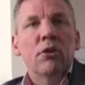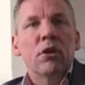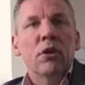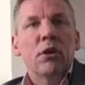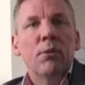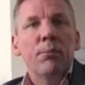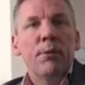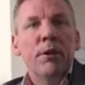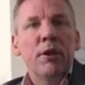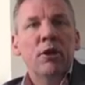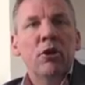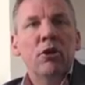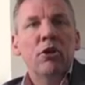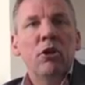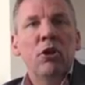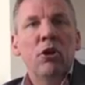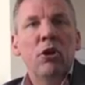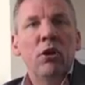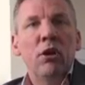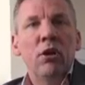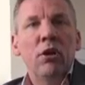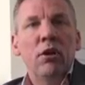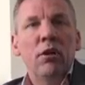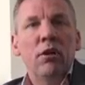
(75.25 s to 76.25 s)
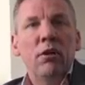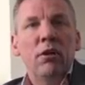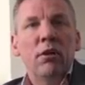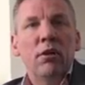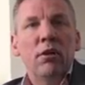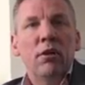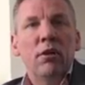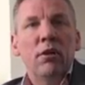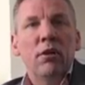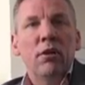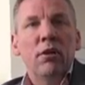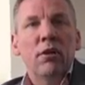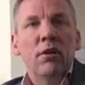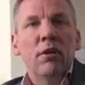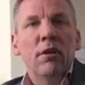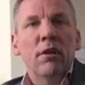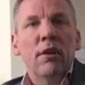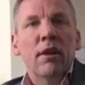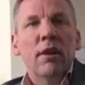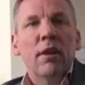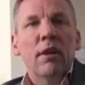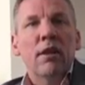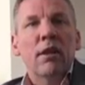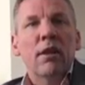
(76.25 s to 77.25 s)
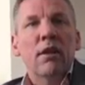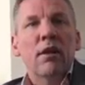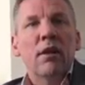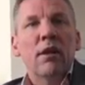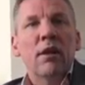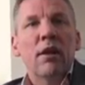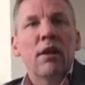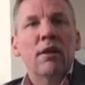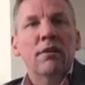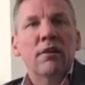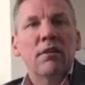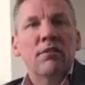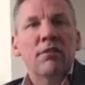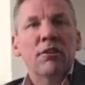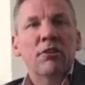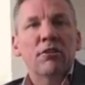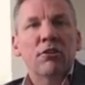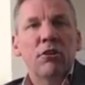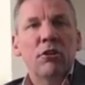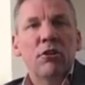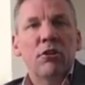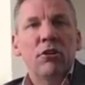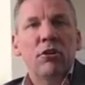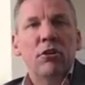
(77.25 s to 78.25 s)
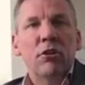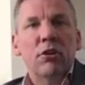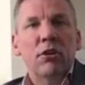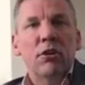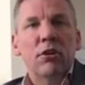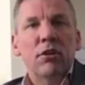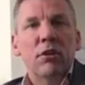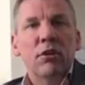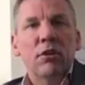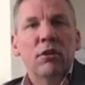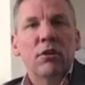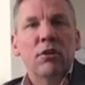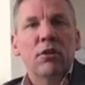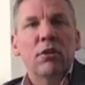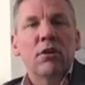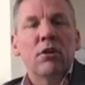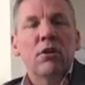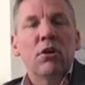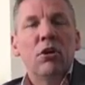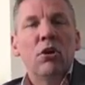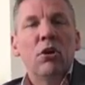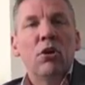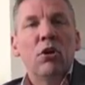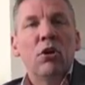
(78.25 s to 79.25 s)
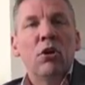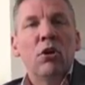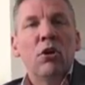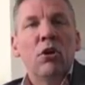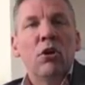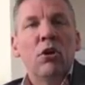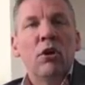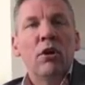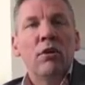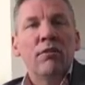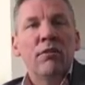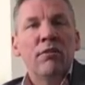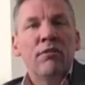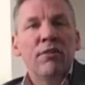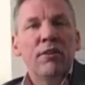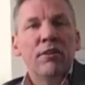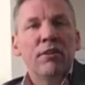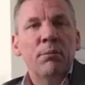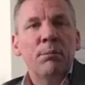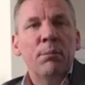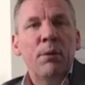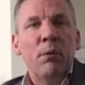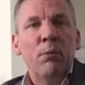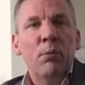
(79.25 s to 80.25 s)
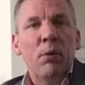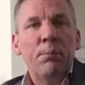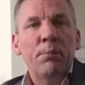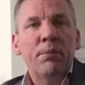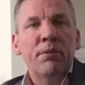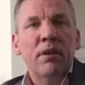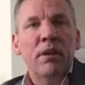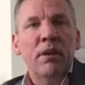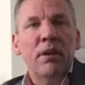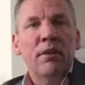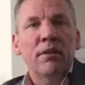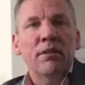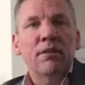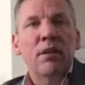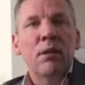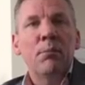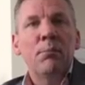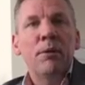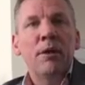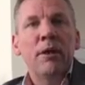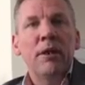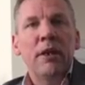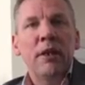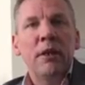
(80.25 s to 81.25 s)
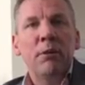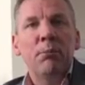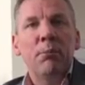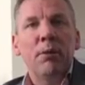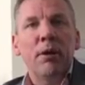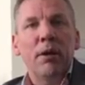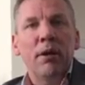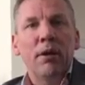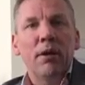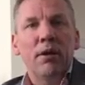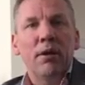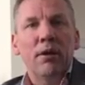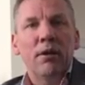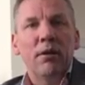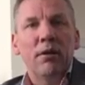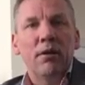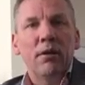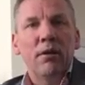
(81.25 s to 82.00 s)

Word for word: Give me a call. Let's have a talk. Or even visit my website, send me an email.